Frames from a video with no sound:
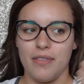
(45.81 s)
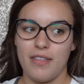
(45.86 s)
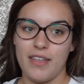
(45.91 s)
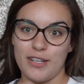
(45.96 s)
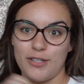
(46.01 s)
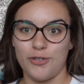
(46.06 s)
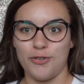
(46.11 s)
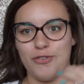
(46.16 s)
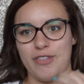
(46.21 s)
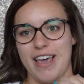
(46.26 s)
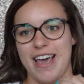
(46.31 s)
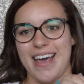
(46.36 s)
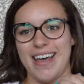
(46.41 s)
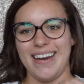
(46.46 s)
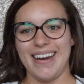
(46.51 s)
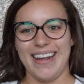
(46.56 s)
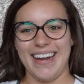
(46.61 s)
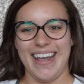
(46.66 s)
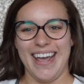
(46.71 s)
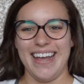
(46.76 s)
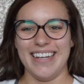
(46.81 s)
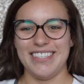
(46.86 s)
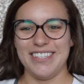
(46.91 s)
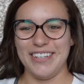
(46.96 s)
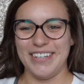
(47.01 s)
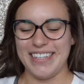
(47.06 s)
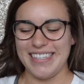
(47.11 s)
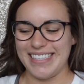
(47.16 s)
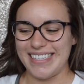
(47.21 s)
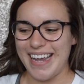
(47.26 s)
this or that, I guess
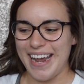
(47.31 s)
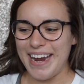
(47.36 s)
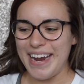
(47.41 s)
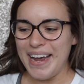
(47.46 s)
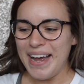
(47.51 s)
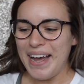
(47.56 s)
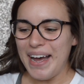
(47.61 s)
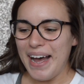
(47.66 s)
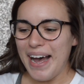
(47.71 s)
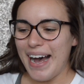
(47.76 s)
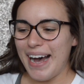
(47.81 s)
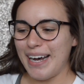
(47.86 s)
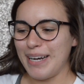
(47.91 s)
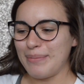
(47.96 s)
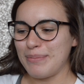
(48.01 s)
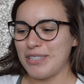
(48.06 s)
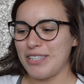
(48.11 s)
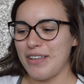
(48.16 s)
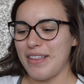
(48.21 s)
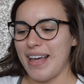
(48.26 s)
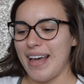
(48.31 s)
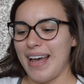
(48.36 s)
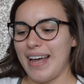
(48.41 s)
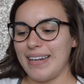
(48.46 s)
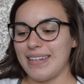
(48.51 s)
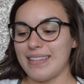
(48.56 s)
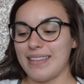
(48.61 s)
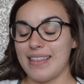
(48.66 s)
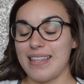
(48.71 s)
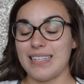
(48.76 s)
you could say, so
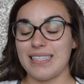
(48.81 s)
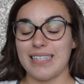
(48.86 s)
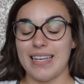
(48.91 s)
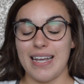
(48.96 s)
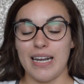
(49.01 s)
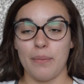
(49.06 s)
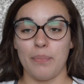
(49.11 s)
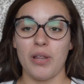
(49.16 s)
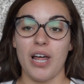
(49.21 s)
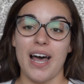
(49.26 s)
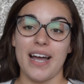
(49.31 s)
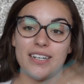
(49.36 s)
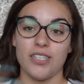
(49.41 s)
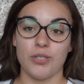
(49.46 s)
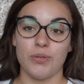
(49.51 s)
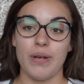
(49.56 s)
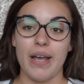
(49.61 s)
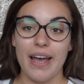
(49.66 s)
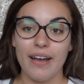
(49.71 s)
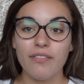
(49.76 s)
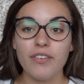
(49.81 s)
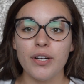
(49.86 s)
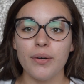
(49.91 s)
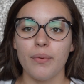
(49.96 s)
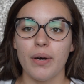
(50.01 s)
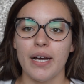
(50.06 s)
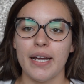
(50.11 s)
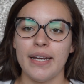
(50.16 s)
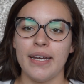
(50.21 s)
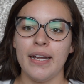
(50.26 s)
that this can apply to
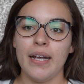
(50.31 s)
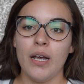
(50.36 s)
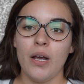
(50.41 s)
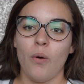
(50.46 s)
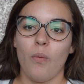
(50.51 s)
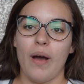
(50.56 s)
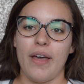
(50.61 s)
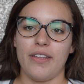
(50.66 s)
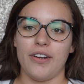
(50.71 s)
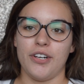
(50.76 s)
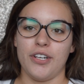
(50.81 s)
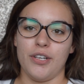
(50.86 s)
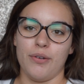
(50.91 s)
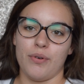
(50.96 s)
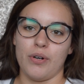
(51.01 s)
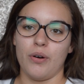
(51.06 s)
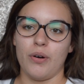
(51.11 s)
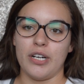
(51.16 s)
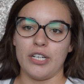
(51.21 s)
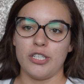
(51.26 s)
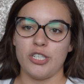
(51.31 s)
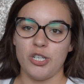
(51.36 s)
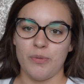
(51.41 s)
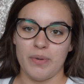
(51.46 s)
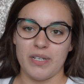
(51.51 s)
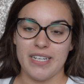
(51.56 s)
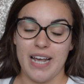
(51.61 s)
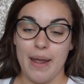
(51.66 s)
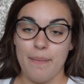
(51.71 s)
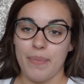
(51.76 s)
everyone, whether you are on a
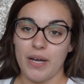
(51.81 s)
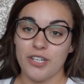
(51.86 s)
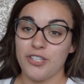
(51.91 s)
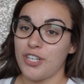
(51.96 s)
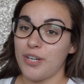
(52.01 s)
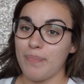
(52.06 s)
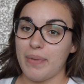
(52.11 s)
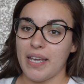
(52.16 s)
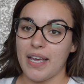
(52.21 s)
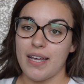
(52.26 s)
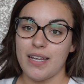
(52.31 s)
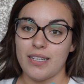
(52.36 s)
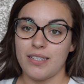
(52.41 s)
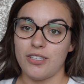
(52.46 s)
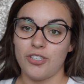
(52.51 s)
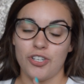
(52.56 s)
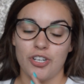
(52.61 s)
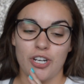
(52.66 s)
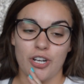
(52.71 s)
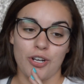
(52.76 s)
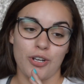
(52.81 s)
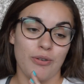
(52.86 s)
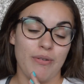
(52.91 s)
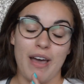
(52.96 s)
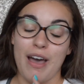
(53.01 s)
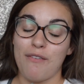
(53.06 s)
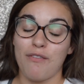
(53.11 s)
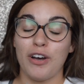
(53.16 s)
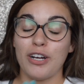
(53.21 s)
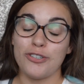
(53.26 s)
super tight budget because, you know, you
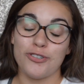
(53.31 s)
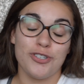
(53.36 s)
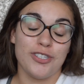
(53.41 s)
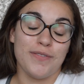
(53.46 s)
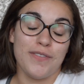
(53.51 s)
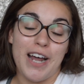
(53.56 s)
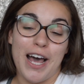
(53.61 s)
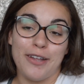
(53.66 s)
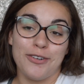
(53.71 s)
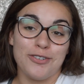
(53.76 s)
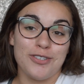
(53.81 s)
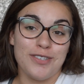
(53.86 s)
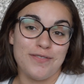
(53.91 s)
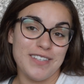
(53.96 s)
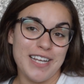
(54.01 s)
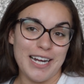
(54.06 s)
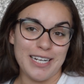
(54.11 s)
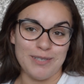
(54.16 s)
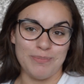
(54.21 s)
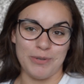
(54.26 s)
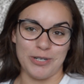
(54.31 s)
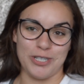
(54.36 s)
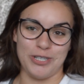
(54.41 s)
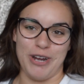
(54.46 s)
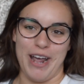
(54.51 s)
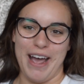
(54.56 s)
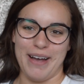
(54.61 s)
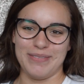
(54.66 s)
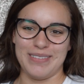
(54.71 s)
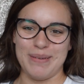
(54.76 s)
have hundreds of dollars of textbooks
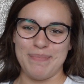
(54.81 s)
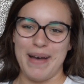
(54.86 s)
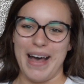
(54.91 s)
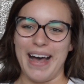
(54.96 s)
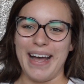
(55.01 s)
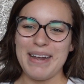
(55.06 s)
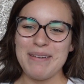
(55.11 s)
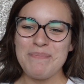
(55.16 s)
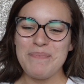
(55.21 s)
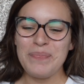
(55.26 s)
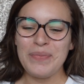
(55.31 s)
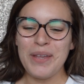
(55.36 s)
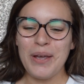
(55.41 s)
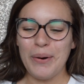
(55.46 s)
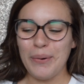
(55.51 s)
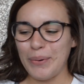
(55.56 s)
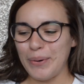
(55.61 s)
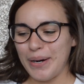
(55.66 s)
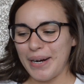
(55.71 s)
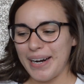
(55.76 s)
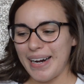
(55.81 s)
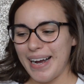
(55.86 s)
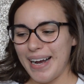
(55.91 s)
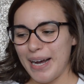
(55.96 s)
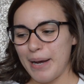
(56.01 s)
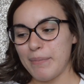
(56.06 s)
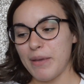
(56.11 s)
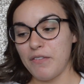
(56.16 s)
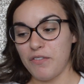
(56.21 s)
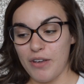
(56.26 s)
you have to buy, or
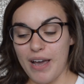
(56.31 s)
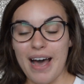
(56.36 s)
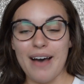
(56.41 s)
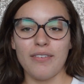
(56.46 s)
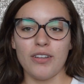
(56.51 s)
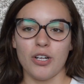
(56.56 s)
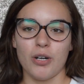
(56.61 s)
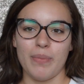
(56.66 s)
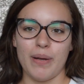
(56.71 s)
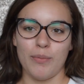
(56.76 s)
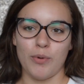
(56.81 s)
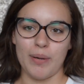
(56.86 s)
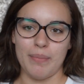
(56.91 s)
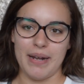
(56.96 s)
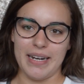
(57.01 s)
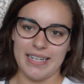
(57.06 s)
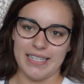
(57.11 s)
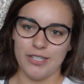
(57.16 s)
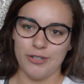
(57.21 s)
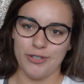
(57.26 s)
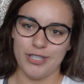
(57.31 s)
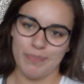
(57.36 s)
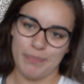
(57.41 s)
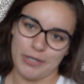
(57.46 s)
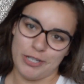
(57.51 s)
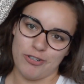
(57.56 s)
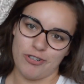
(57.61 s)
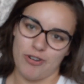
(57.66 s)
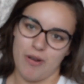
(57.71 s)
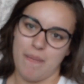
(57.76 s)
if you have a little bit more money to
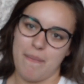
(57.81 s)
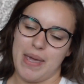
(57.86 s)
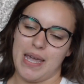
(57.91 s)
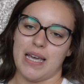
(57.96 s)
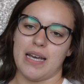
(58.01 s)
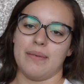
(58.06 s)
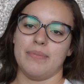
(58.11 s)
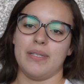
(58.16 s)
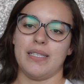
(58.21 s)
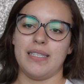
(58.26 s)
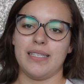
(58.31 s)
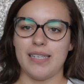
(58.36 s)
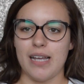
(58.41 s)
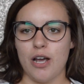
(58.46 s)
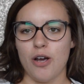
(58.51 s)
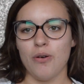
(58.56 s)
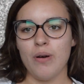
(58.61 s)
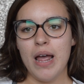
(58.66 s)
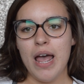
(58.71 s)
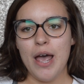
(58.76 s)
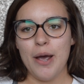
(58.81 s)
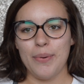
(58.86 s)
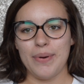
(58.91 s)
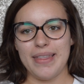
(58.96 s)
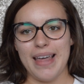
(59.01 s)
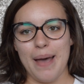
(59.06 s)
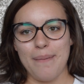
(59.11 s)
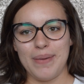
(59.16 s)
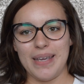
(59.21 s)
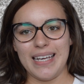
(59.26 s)
splurge on makeup. So,
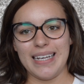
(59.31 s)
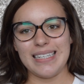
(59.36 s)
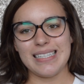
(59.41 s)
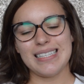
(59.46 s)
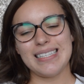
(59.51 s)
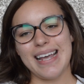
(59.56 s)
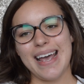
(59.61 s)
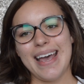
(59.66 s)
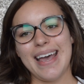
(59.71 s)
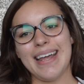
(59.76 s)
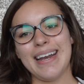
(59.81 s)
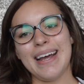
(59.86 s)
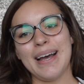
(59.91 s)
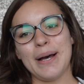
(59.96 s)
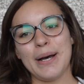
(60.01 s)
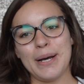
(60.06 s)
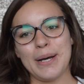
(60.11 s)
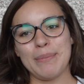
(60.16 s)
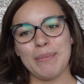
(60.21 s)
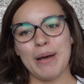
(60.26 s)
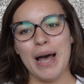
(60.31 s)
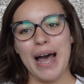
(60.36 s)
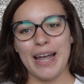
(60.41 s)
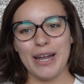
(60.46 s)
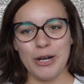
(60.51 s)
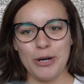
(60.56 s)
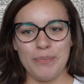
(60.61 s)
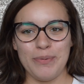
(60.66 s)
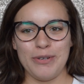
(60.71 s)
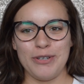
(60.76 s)
with that being said, I
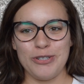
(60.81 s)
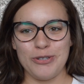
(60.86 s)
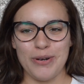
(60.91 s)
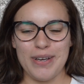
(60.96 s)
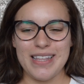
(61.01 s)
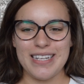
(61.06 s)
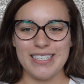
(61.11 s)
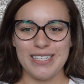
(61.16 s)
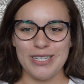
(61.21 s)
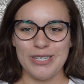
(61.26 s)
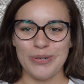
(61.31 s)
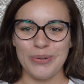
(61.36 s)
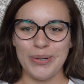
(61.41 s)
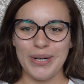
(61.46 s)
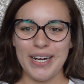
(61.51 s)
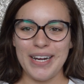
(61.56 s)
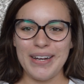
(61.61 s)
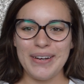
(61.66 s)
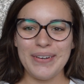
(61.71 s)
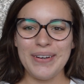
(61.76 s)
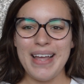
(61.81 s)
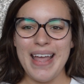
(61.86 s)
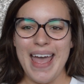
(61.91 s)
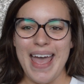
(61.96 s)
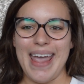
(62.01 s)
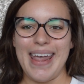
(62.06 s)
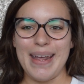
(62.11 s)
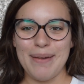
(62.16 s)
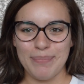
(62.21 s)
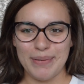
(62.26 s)
hope you enjoy this tutorial,
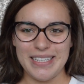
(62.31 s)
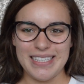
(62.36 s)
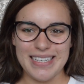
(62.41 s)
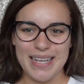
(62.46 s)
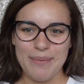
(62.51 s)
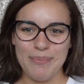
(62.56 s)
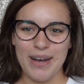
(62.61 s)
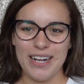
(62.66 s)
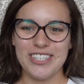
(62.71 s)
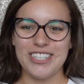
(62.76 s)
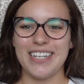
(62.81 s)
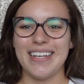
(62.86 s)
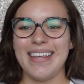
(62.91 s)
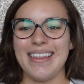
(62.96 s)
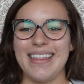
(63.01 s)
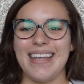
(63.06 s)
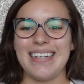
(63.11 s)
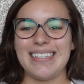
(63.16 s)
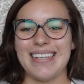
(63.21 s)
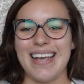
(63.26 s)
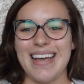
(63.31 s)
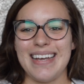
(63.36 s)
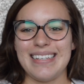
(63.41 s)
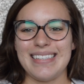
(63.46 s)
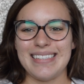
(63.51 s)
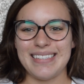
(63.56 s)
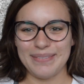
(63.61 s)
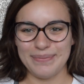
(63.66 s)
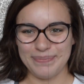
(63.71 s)
and please keep watching. Thanks, guys.